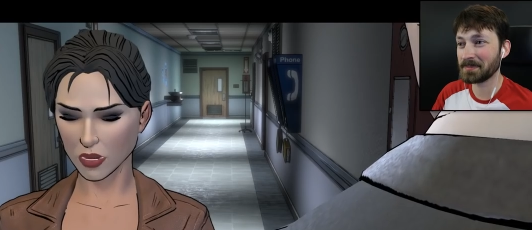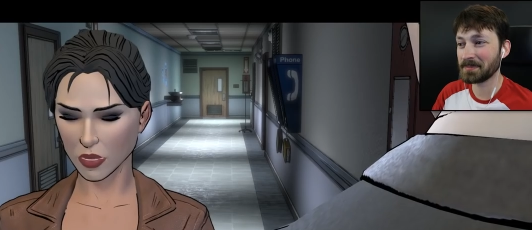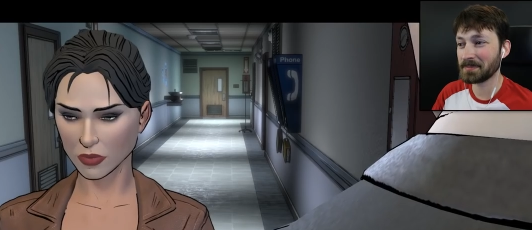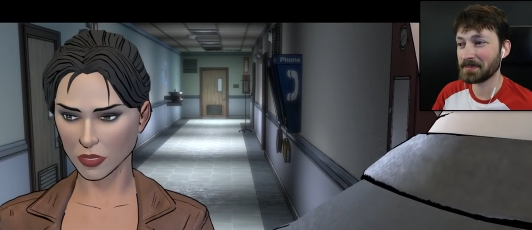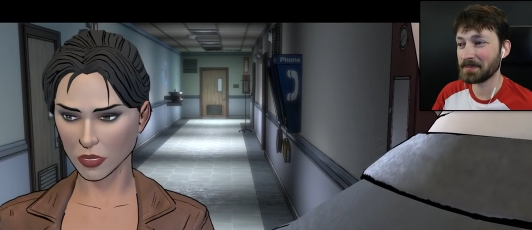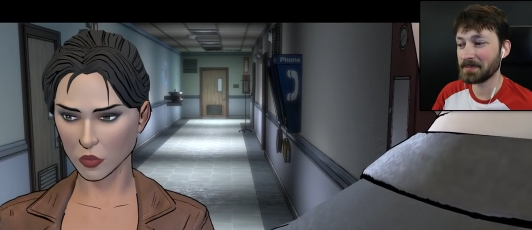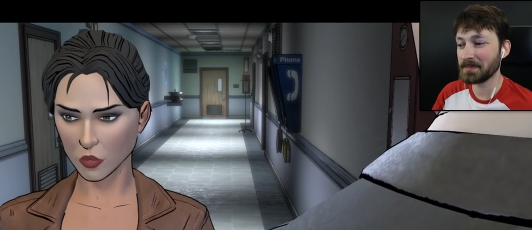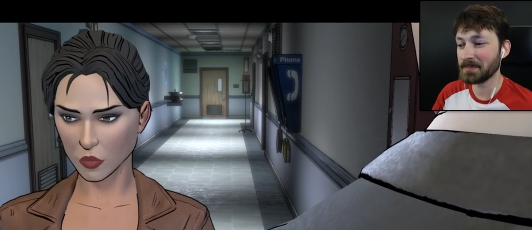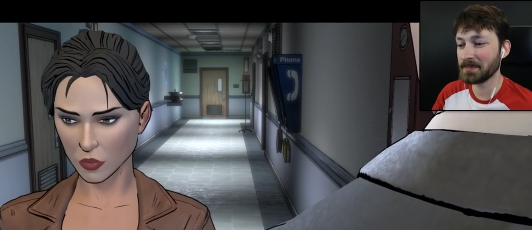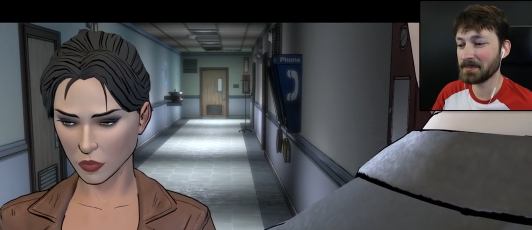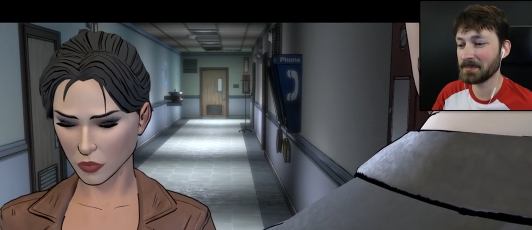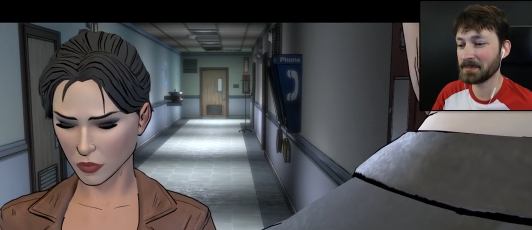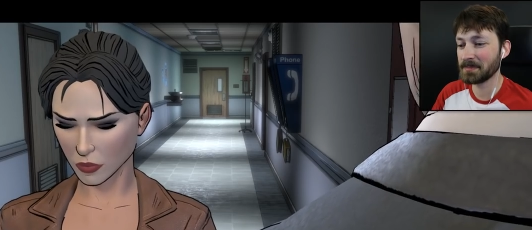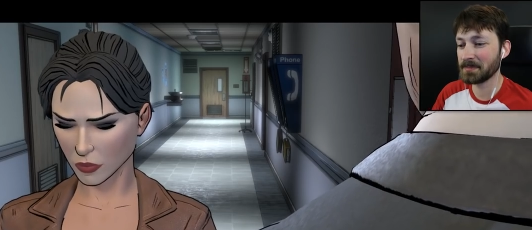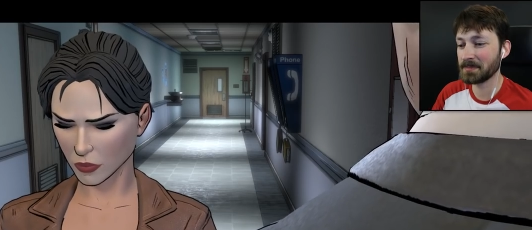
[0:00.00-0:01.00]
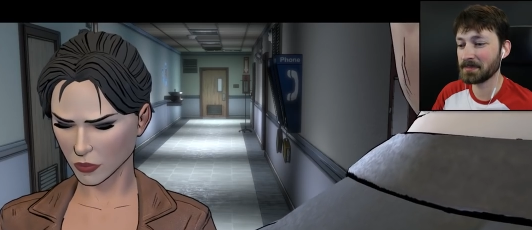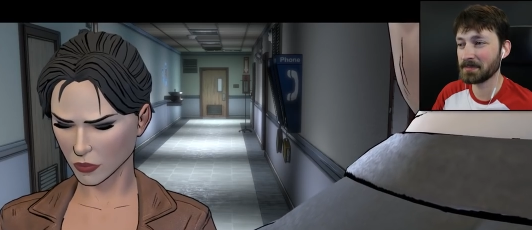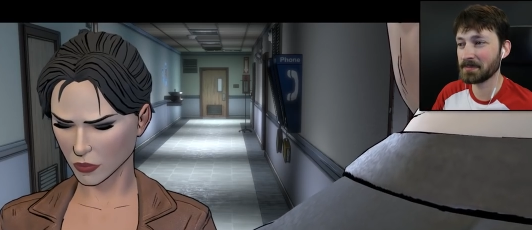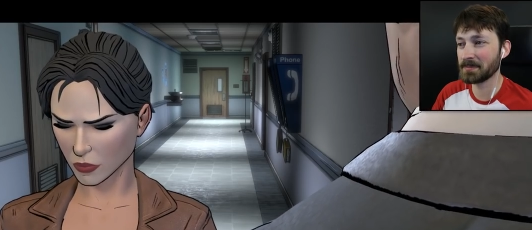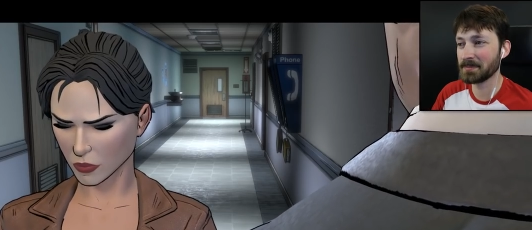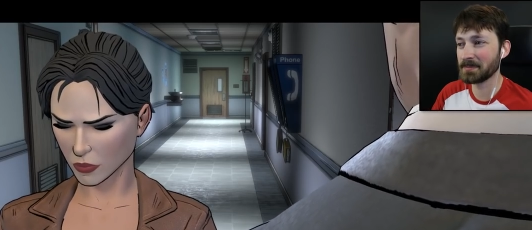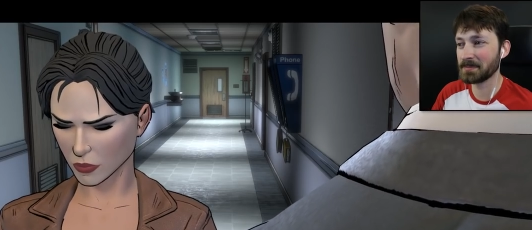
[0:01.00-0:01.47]
Speaker 1: want to see what.
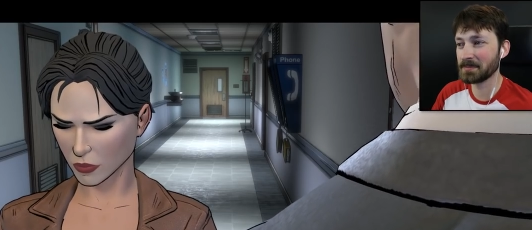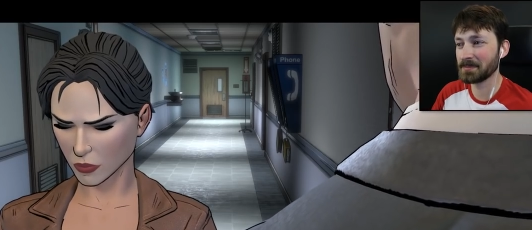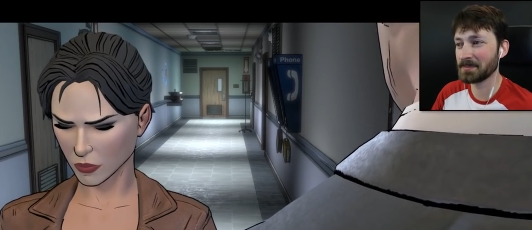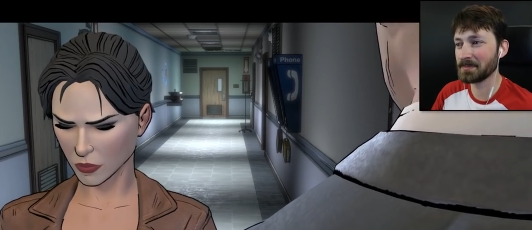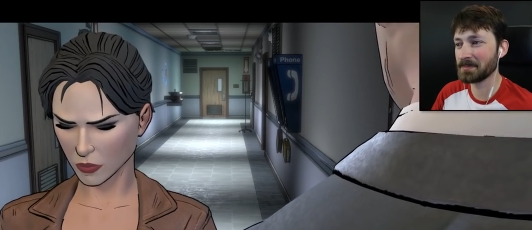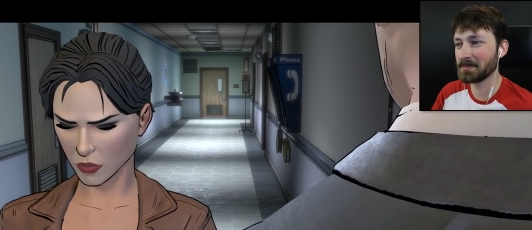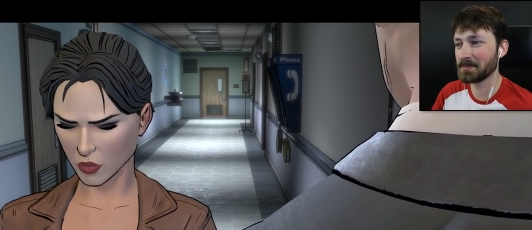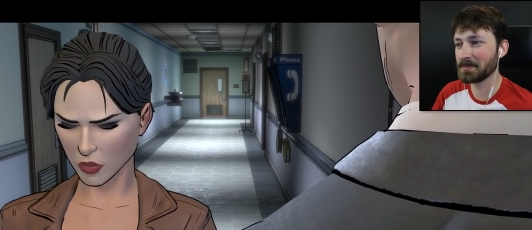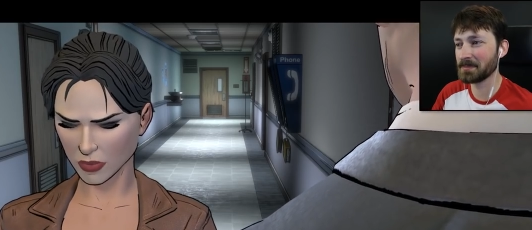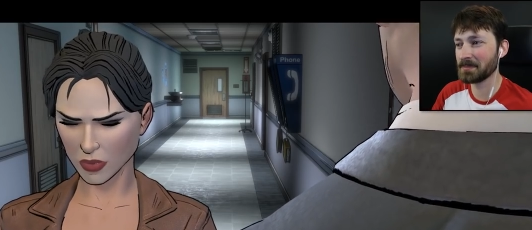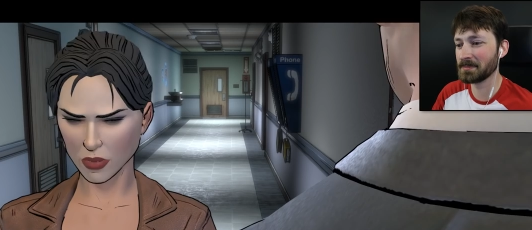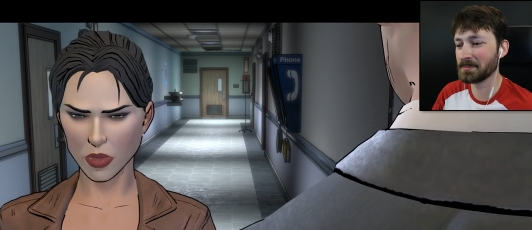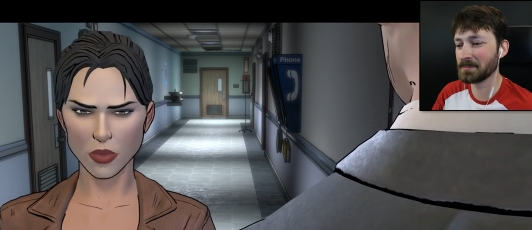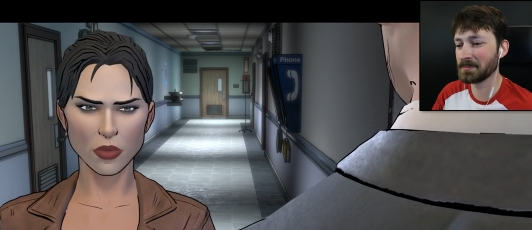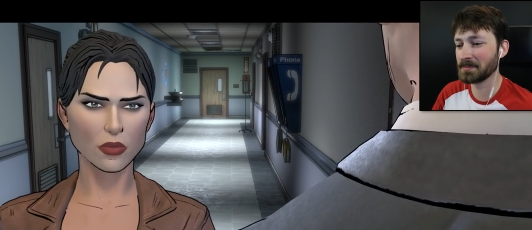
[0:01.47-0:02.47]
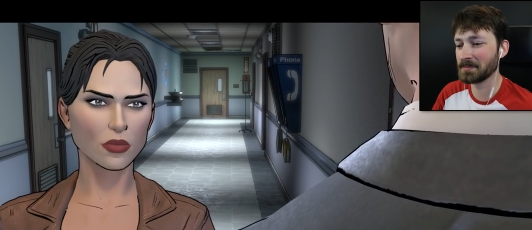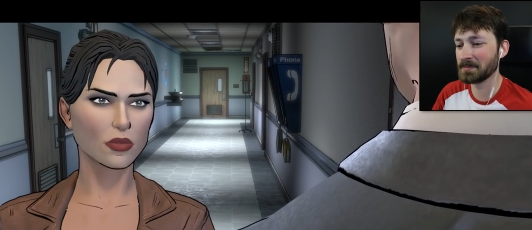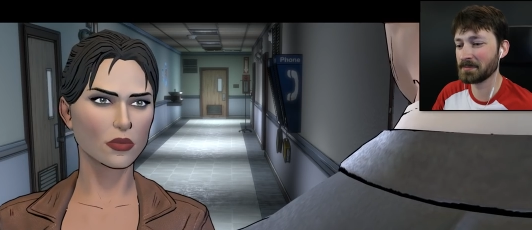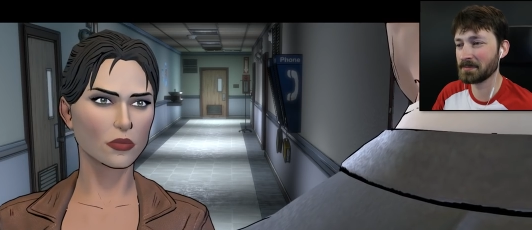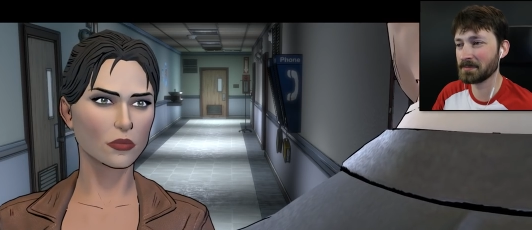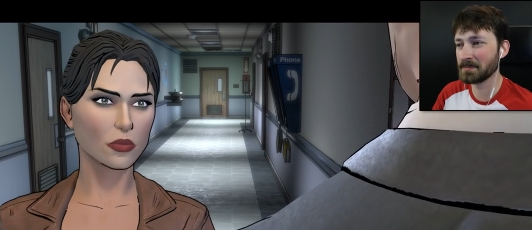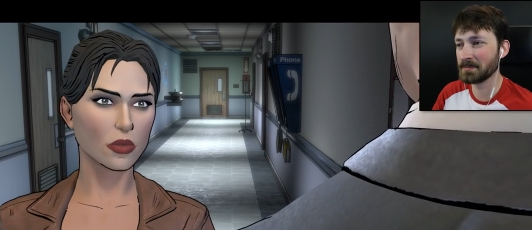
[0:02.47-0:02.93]
I just
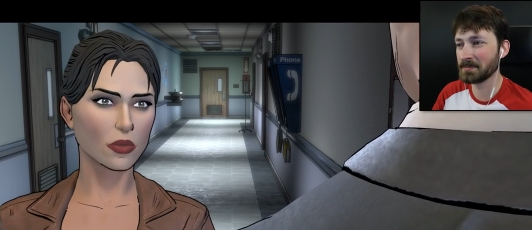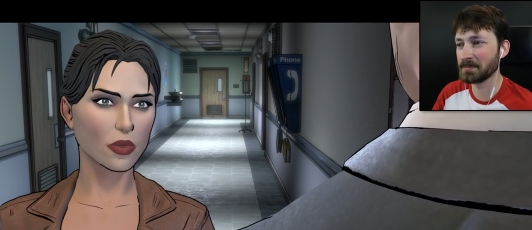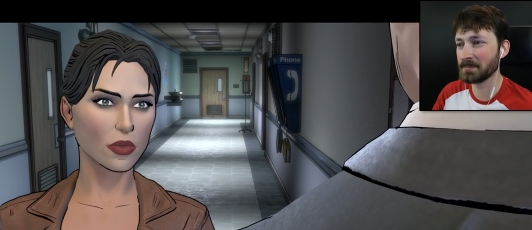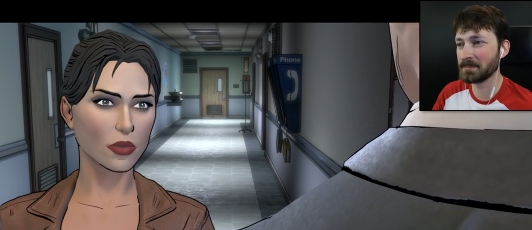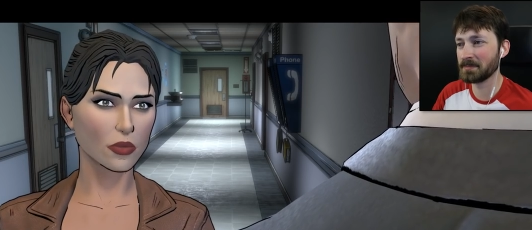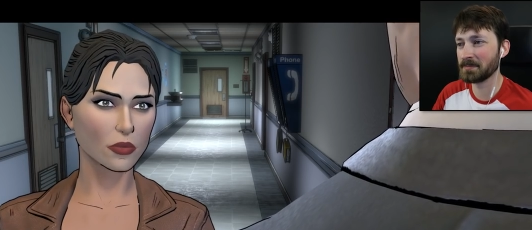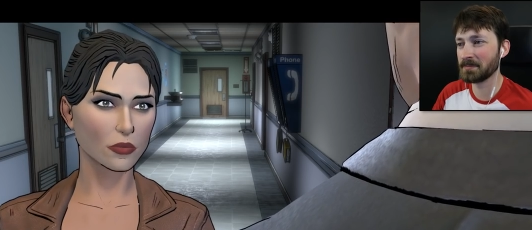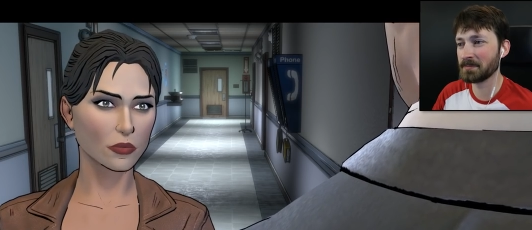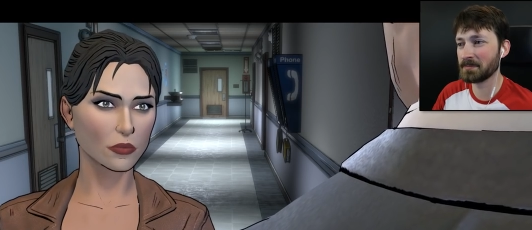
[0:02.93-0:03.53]
can't, okay?